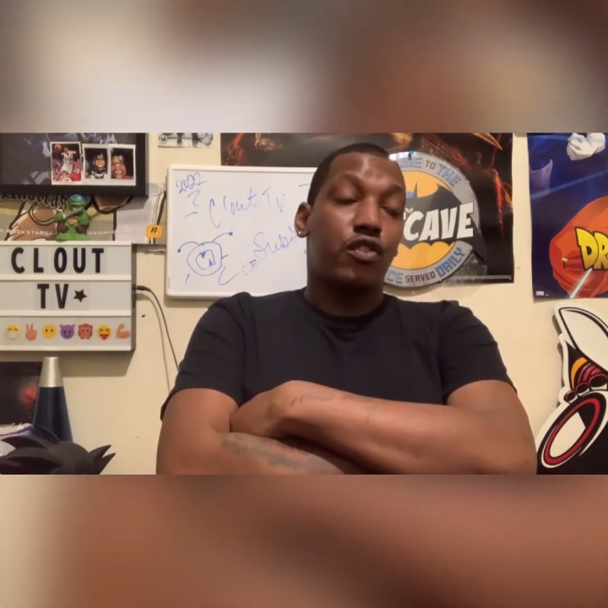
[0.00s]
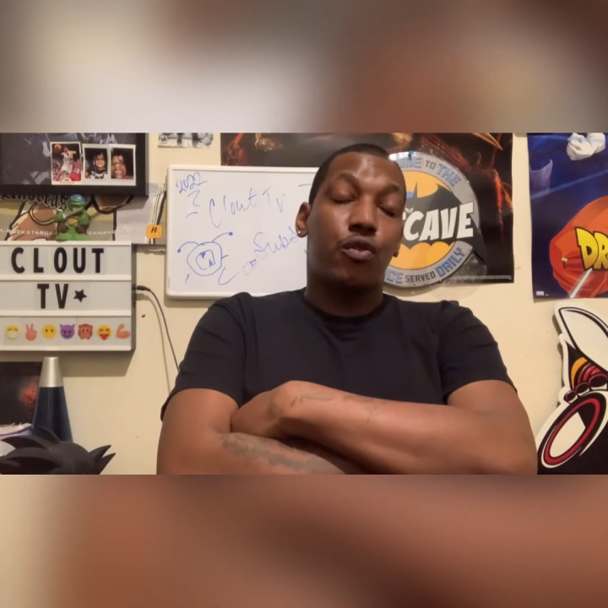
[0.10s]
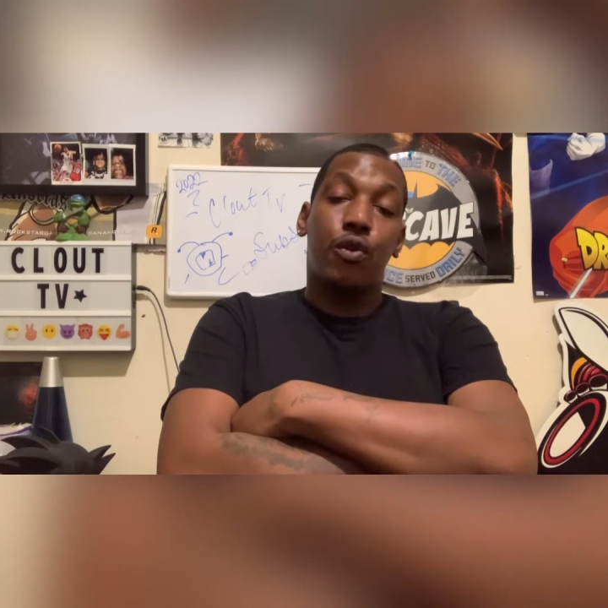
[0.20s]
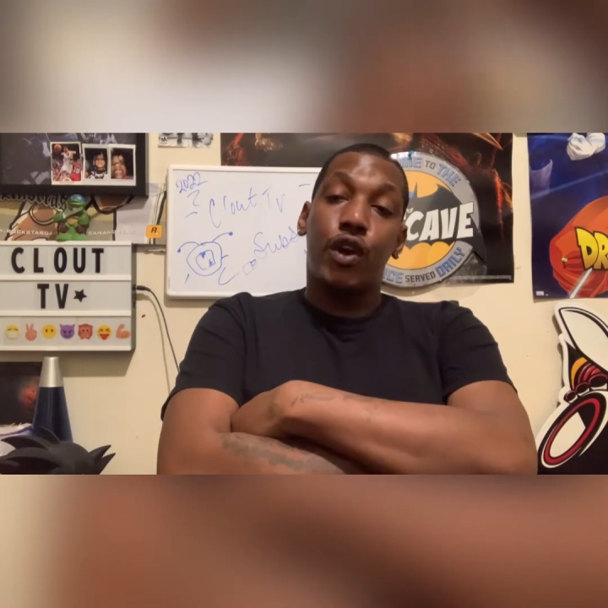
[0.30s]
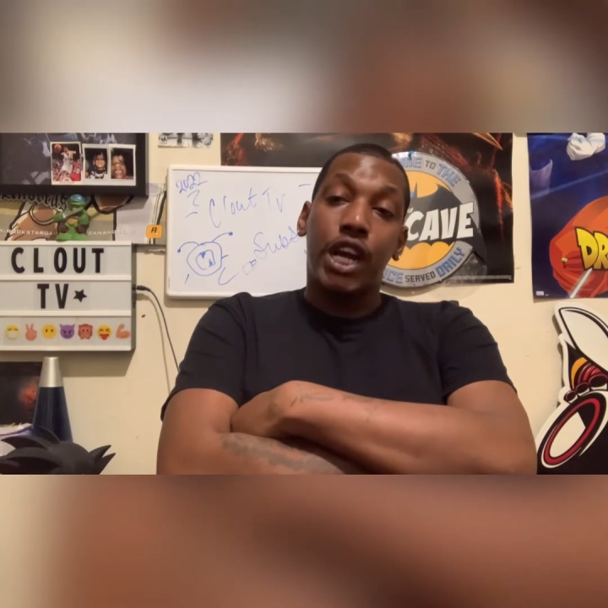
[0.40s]

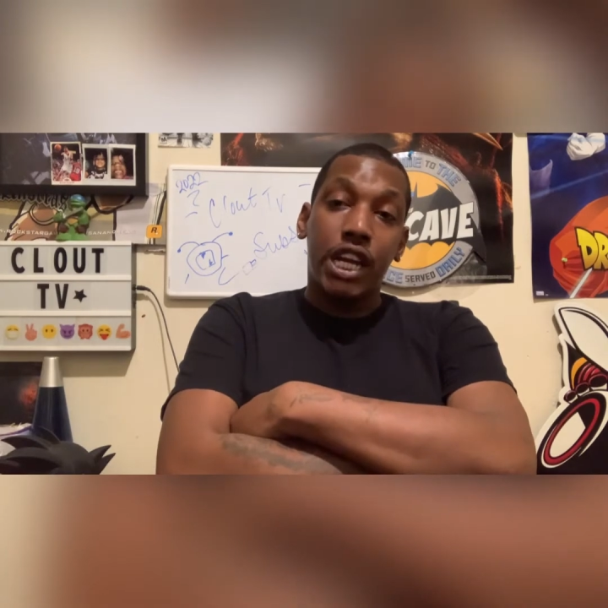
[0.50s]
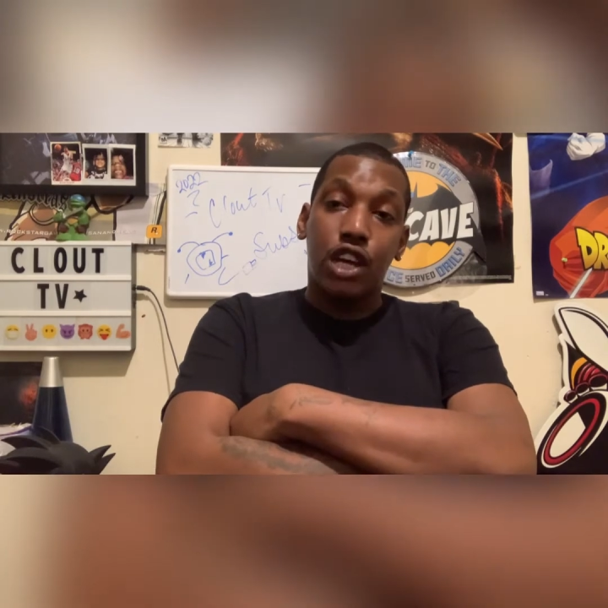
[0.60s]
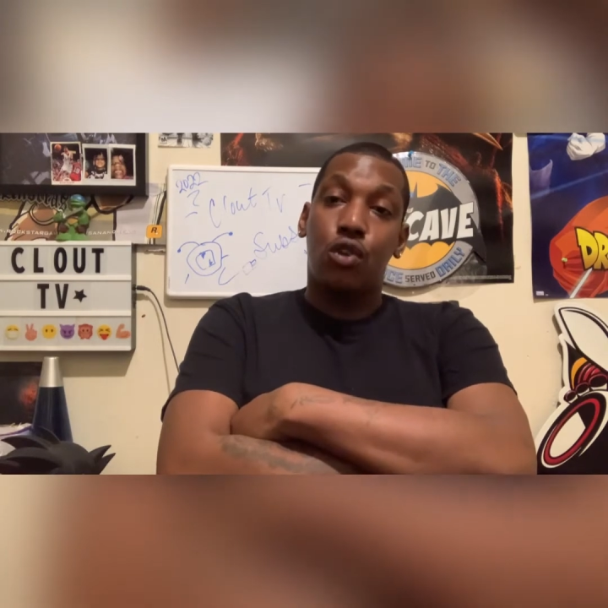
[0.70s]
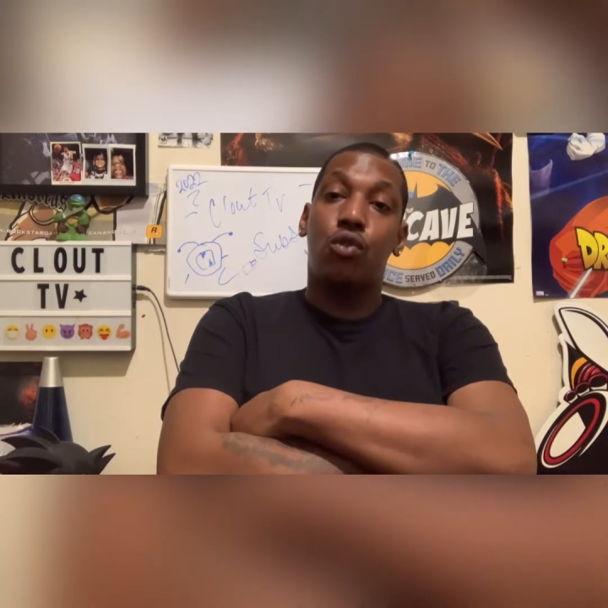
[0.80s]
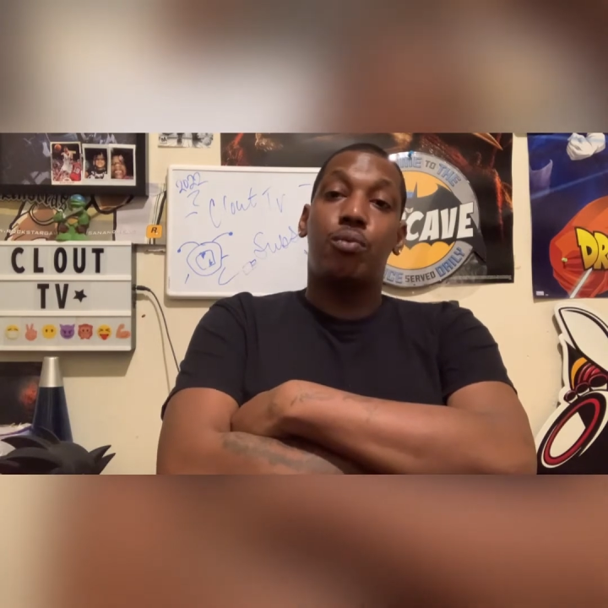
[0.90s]

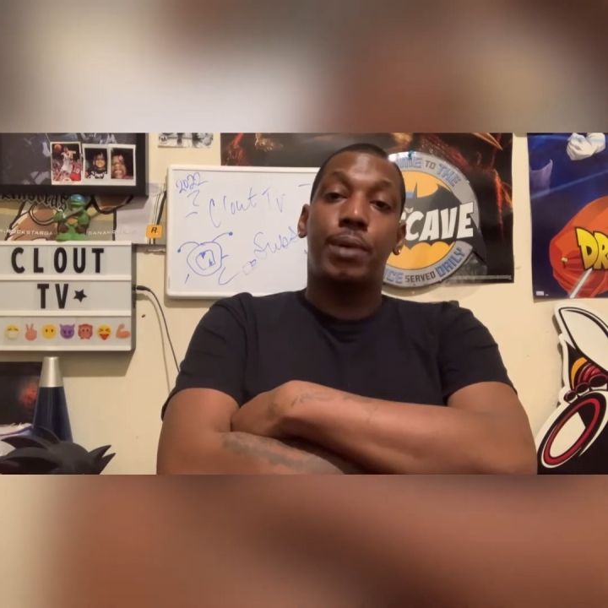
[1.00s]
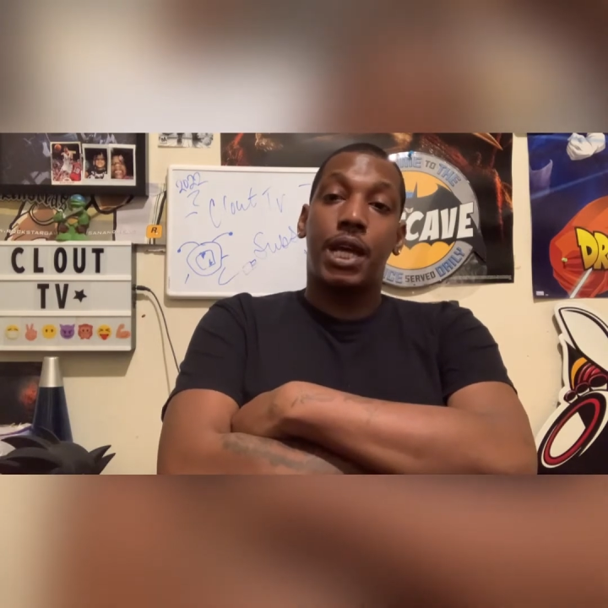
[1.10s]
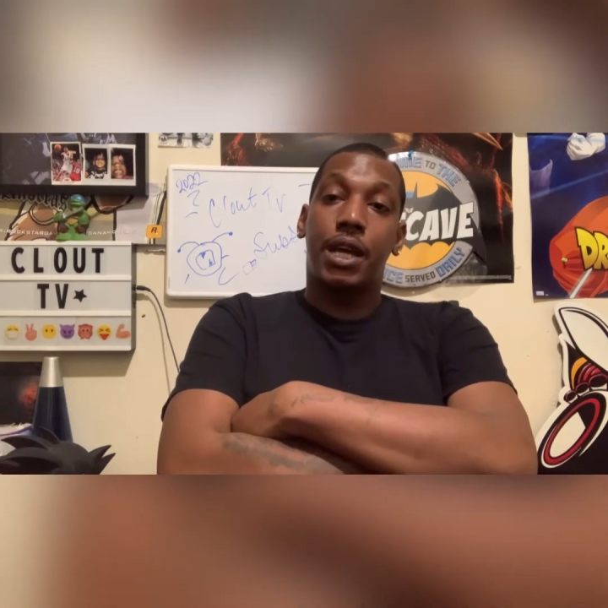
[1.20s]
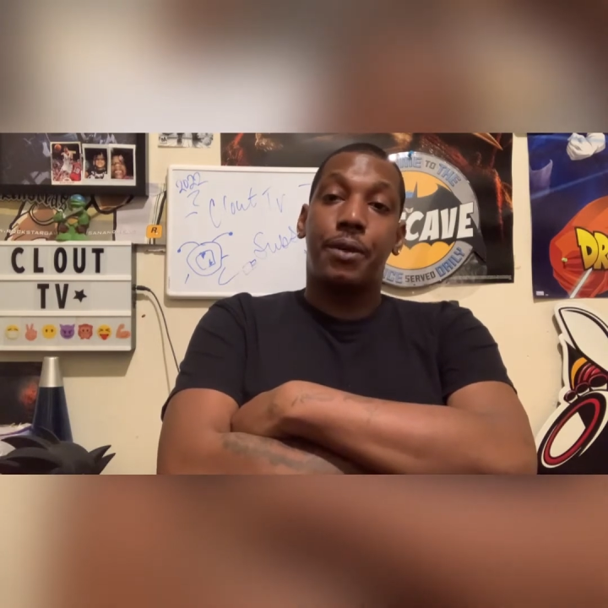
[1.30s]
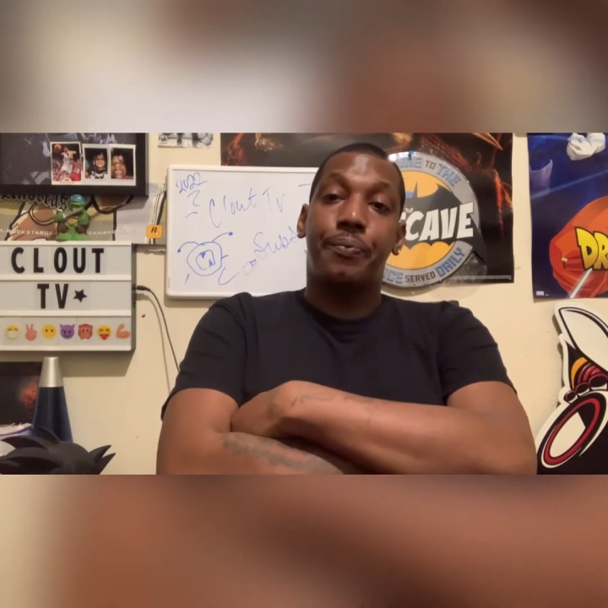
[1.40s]
critical,
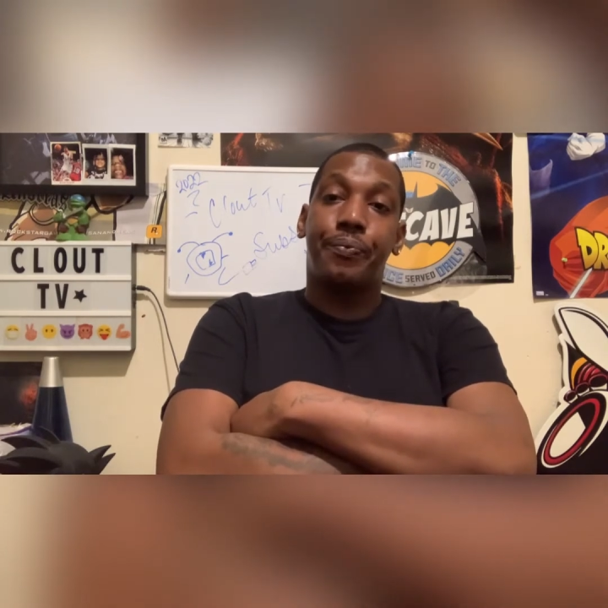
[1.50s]
man.